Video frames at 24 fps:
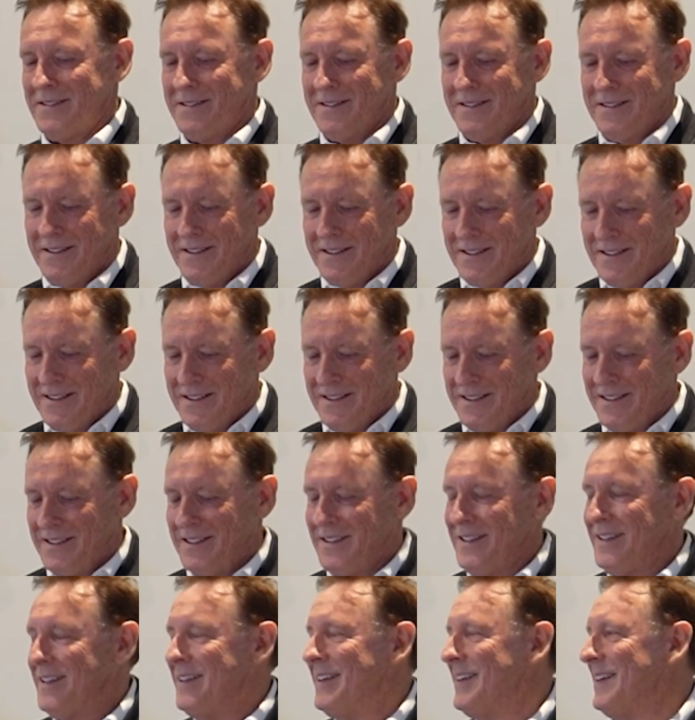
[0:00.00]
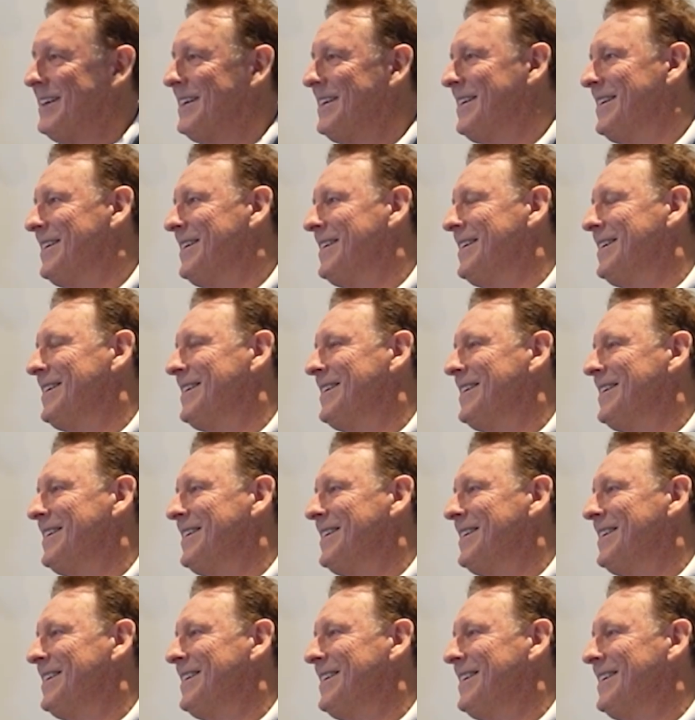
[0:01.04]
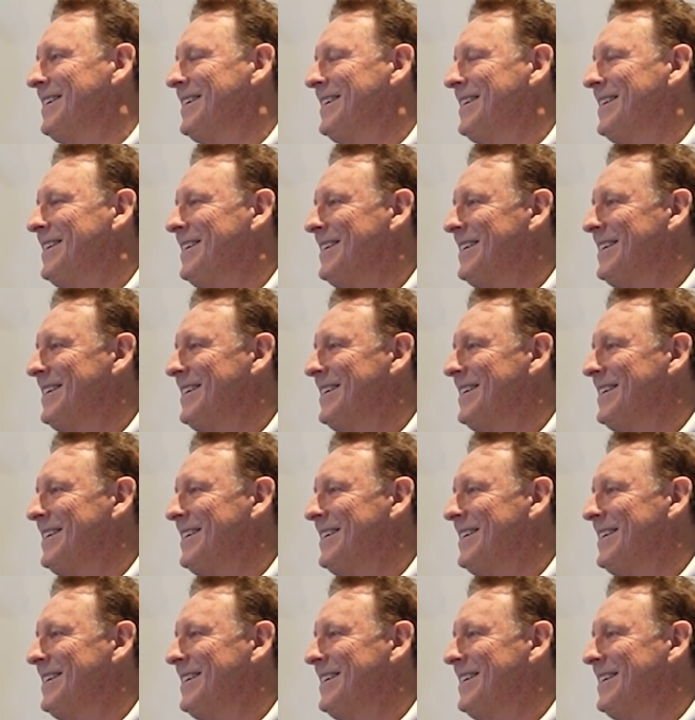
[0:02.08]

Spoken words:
[no speech]